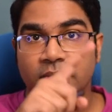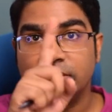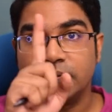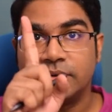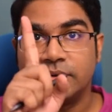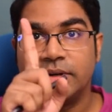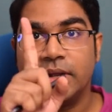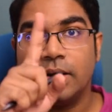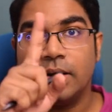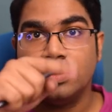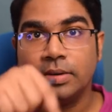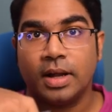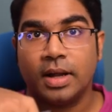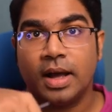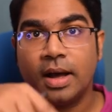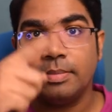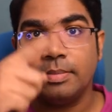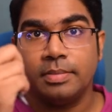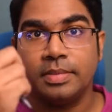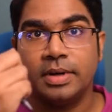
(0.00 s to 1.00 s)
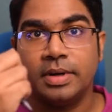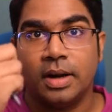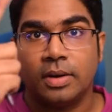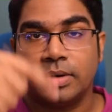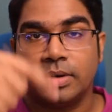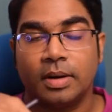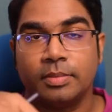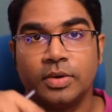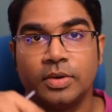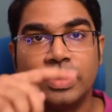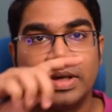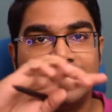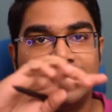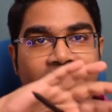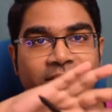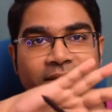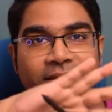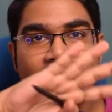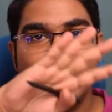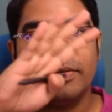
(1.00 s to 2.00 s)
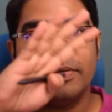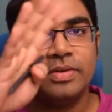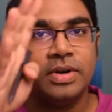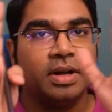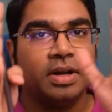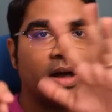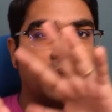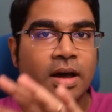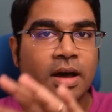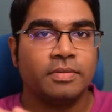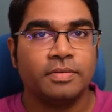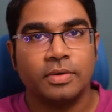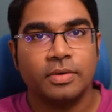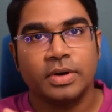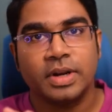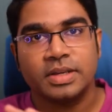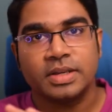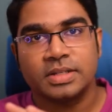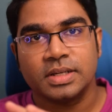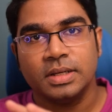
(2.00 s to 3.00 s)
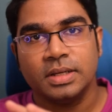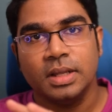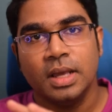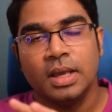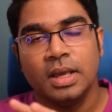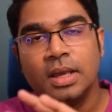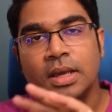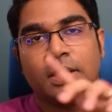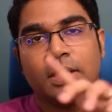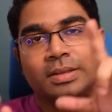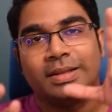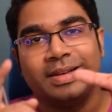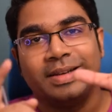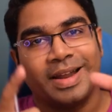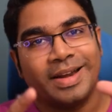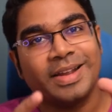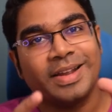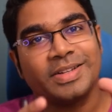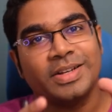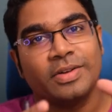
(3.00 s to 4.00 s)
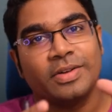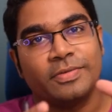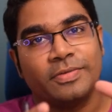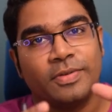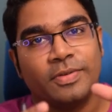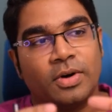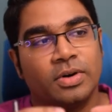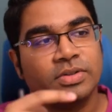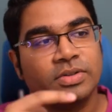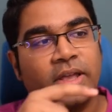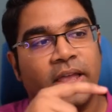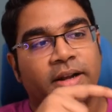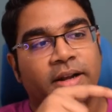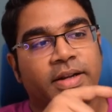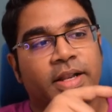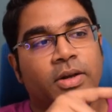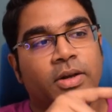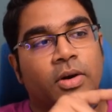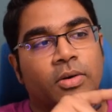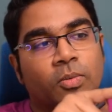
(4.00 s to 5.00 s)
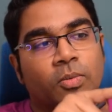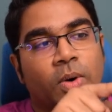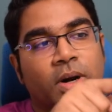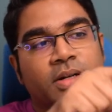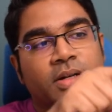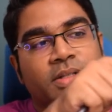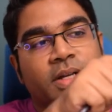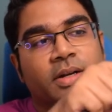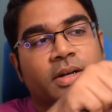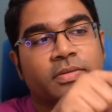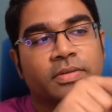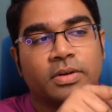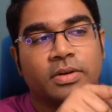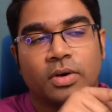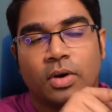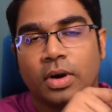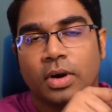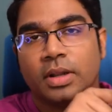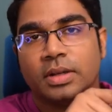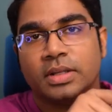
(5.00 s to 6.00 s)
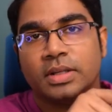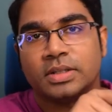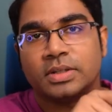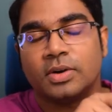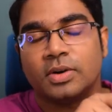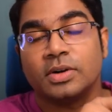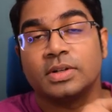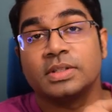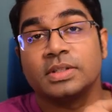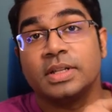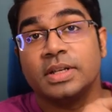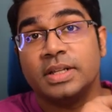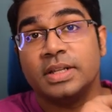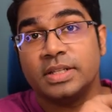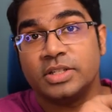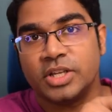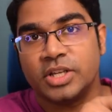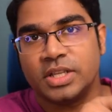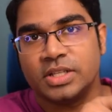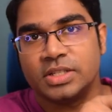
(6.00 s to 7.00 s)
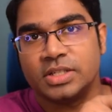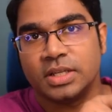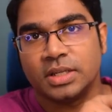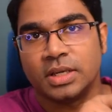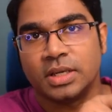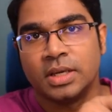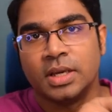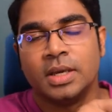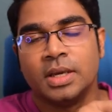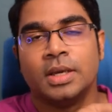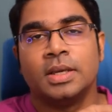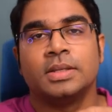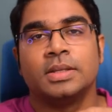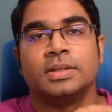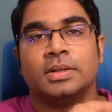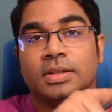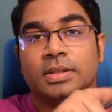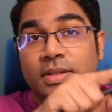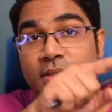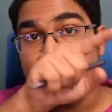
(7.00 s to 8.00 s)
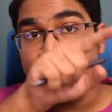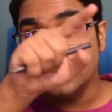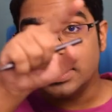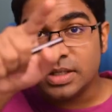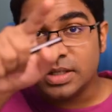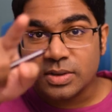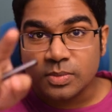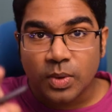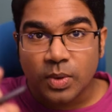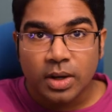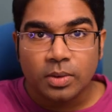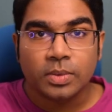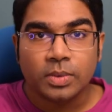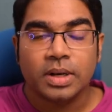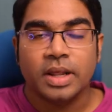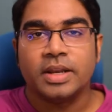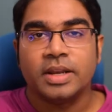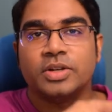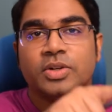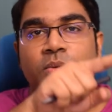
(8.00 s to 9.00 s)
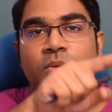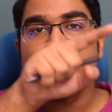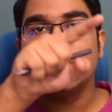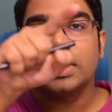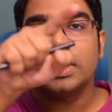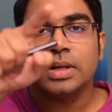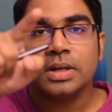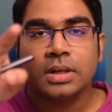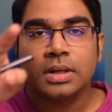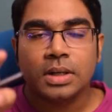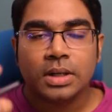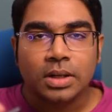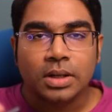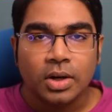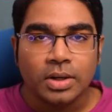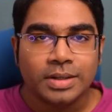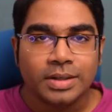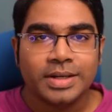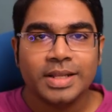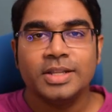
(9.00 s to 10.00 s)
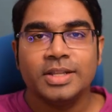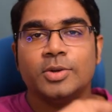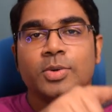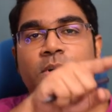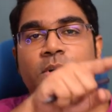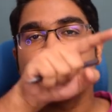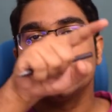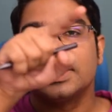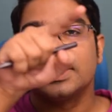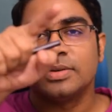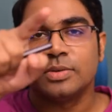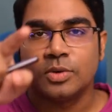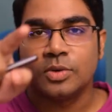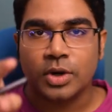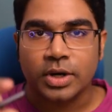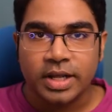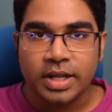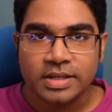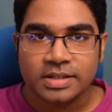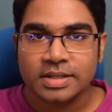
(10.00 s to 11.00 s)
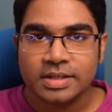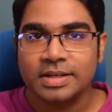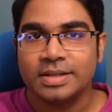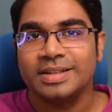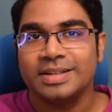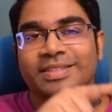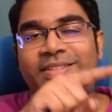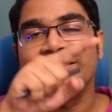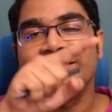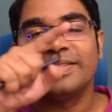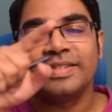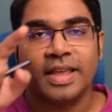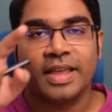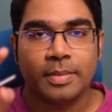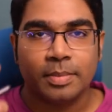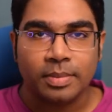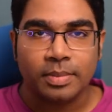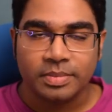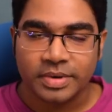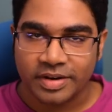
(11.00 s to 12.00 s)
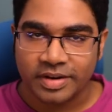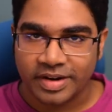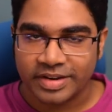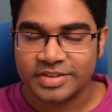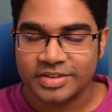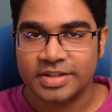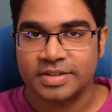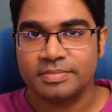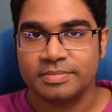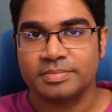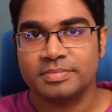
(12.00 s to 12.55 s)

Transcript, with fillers: So down, up, down, up. You can see every half rotation, the direction of force acting on one side of the coil is constantly changing. So this is what will ensure continuous rotation in the same direction.